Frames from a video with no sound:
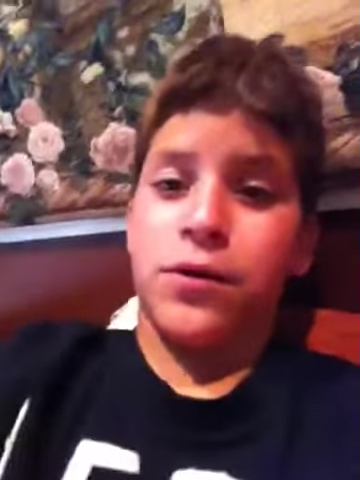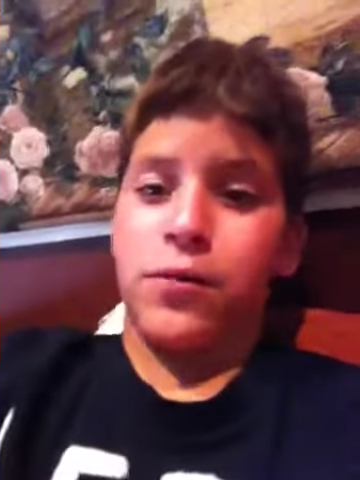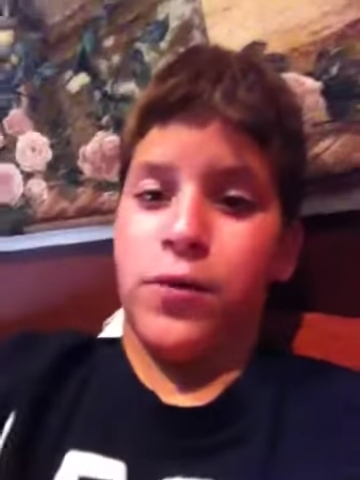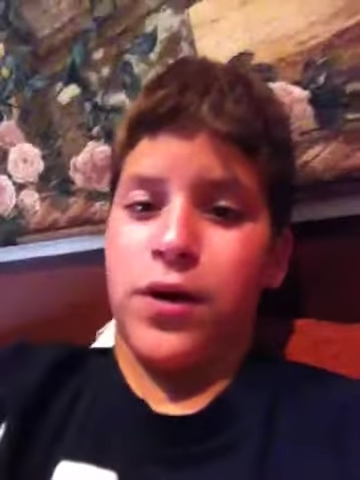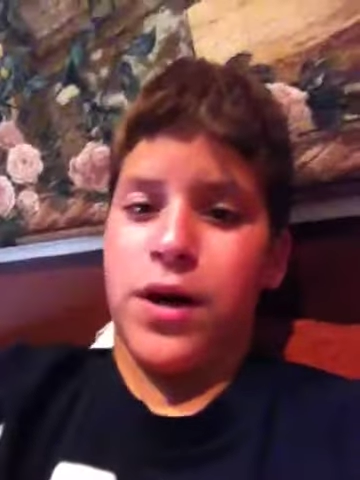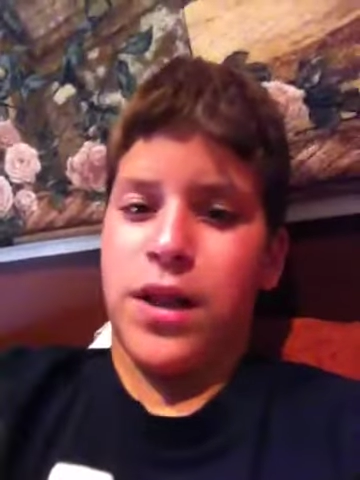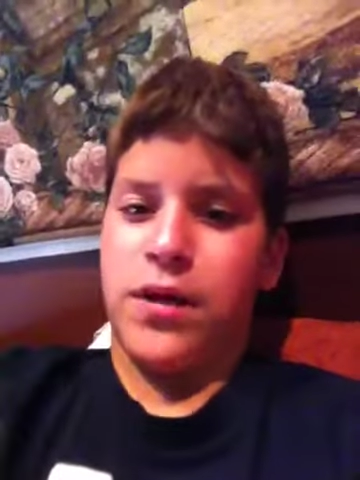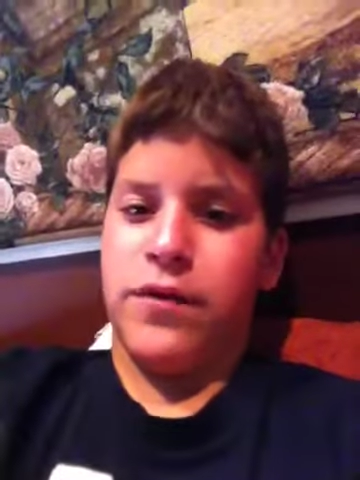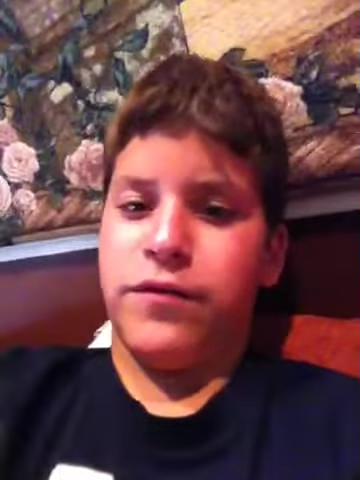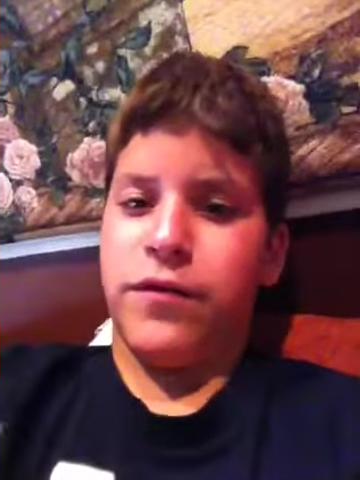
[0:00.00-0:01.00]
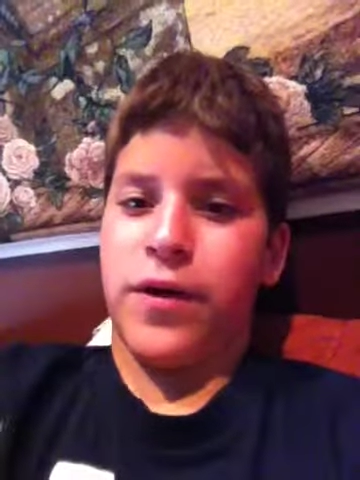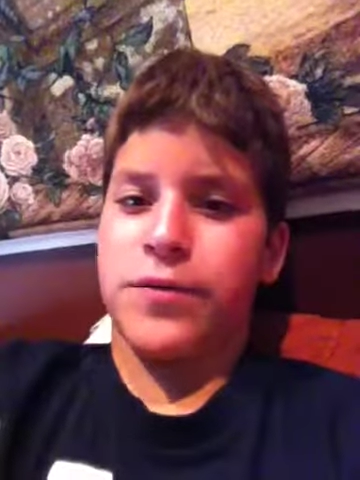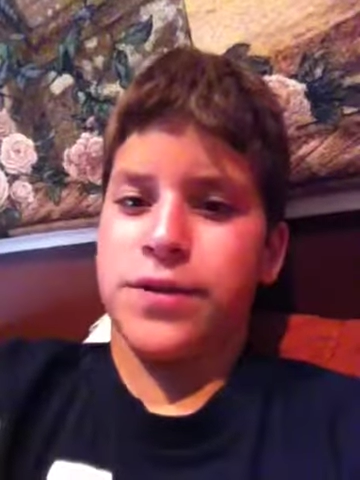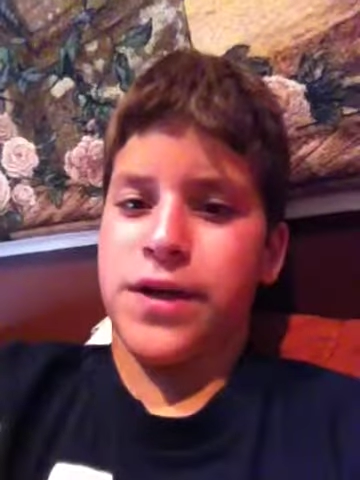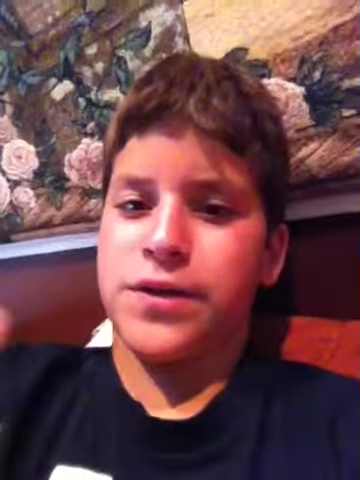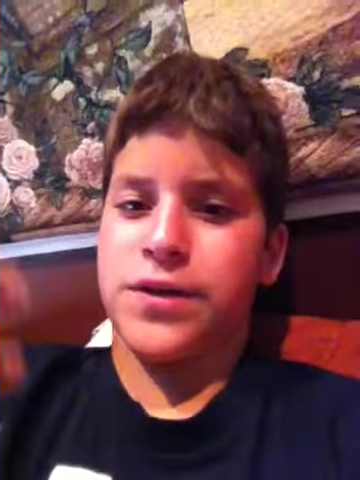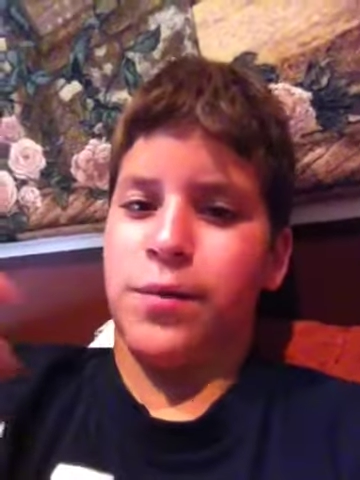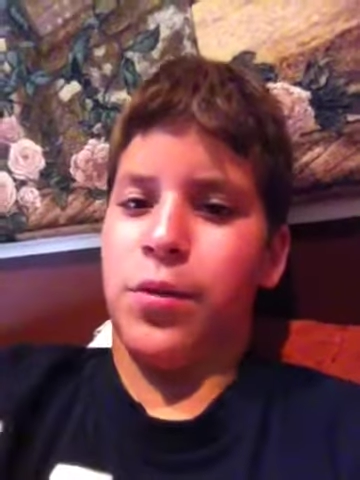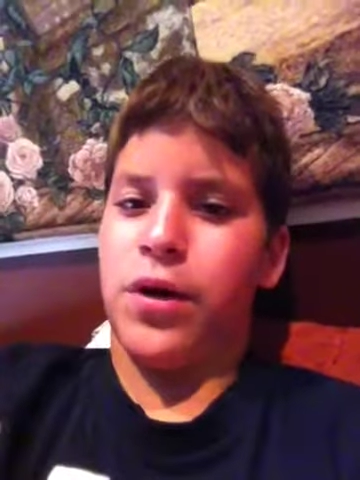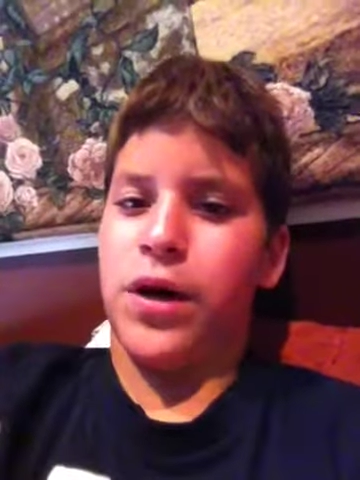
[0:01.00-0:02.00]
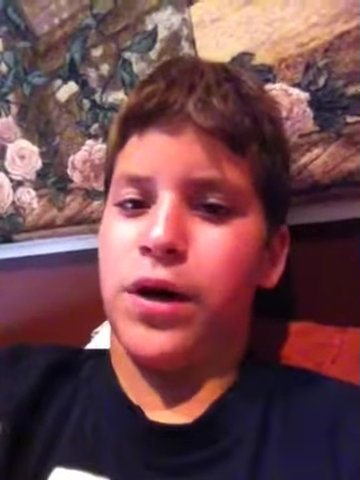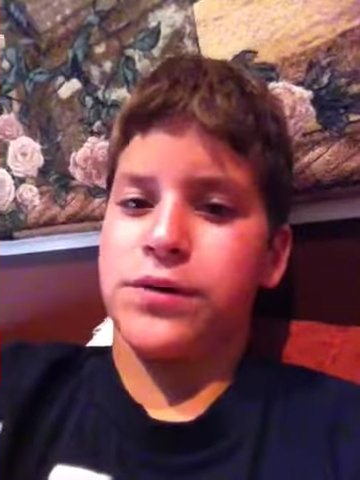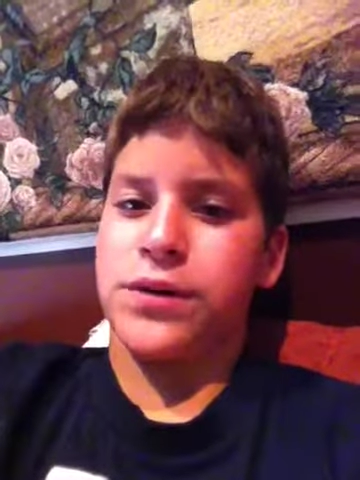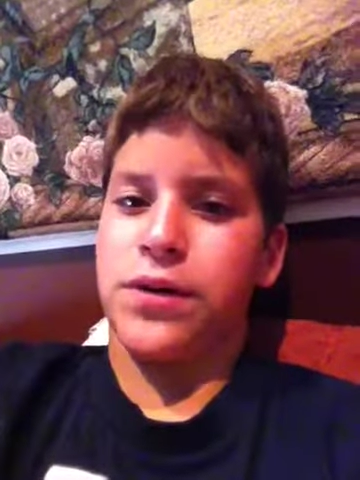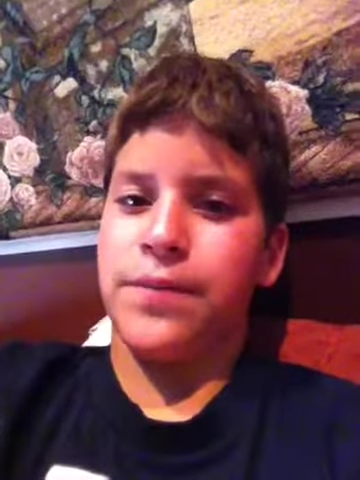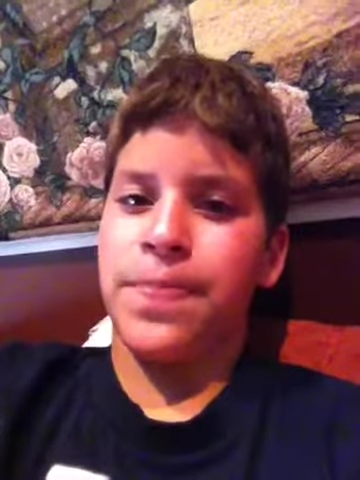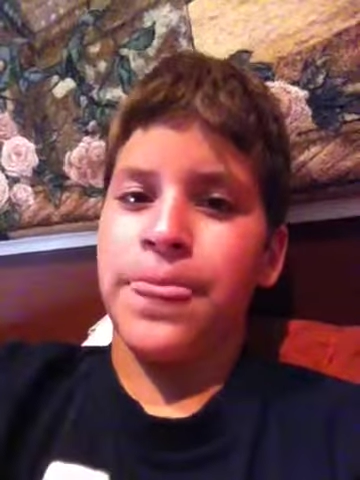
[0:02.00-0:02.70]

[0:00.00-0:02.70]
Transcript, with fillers: or where I live. I was actually born in Arizona.